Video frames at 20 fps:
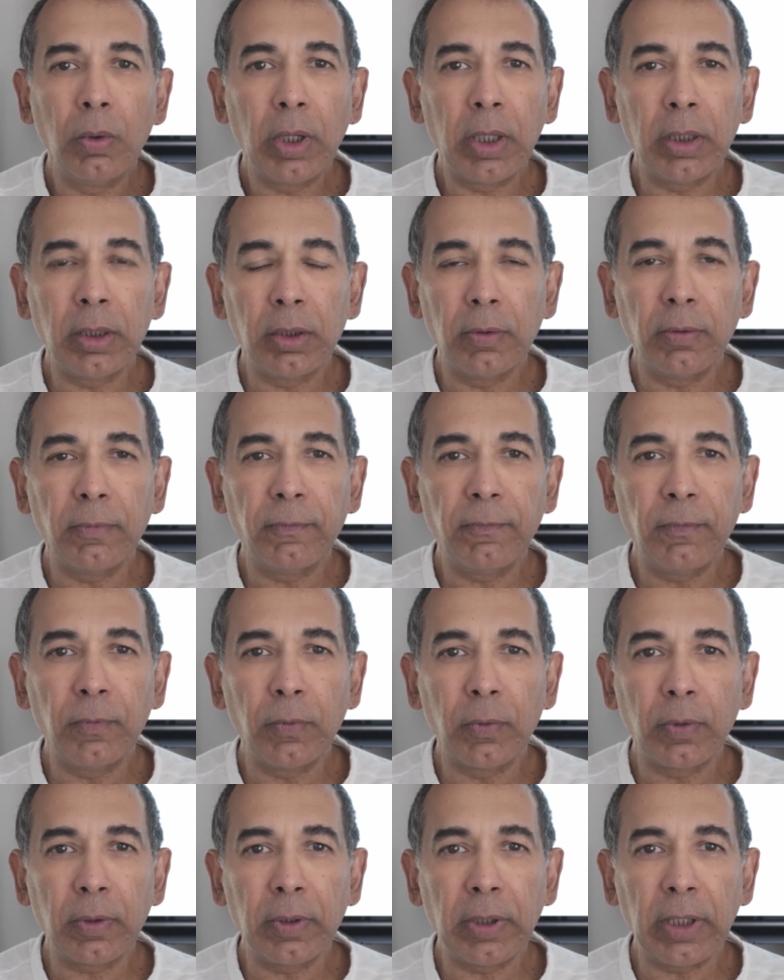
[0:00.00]
and you're
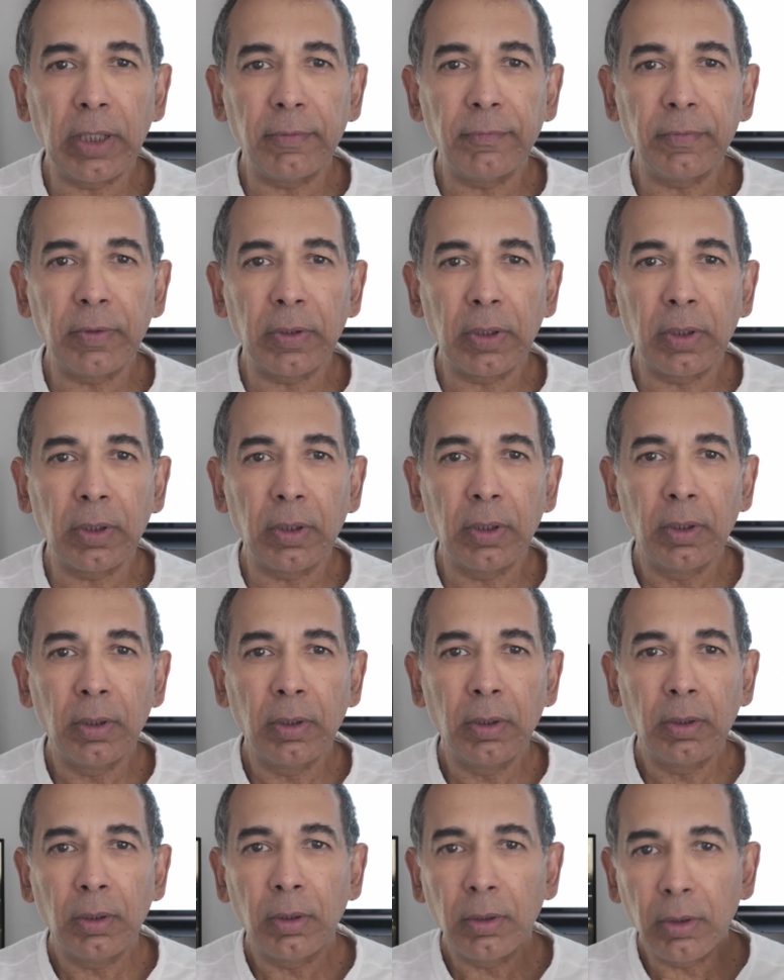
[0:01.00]
photographing,
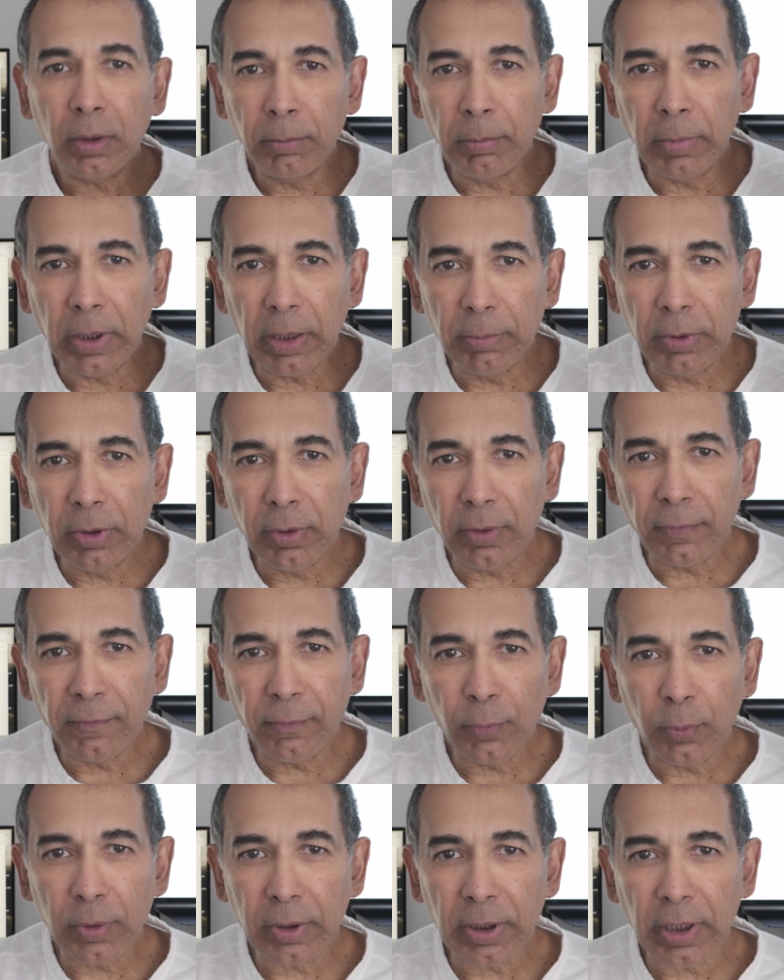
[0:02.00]
and maybe you're
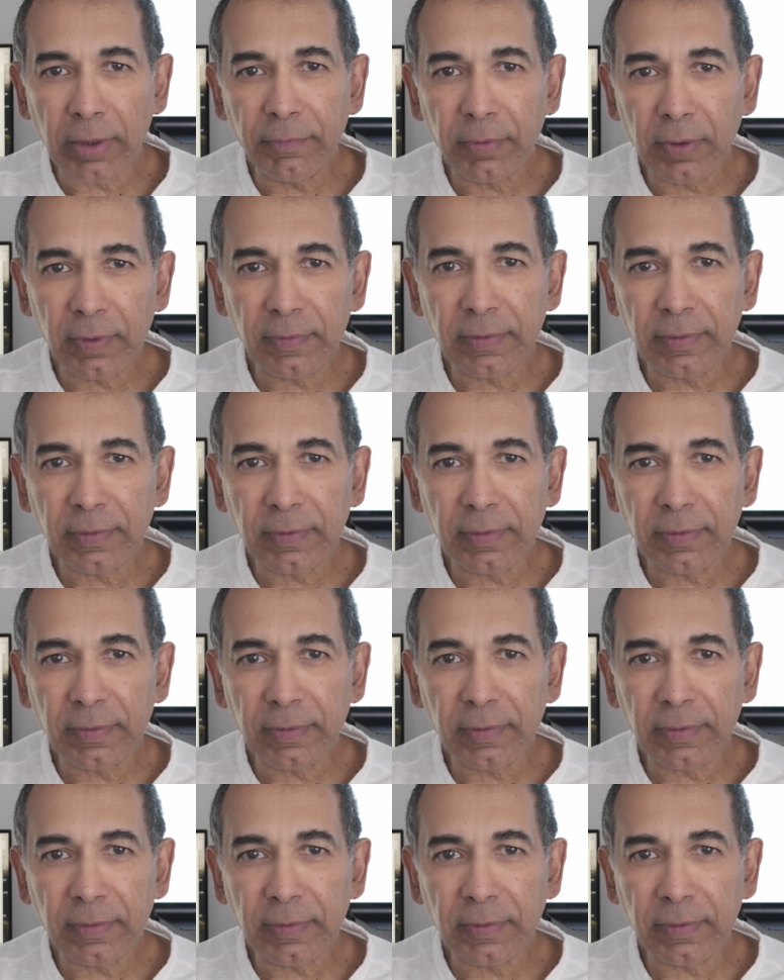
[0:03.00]
photographing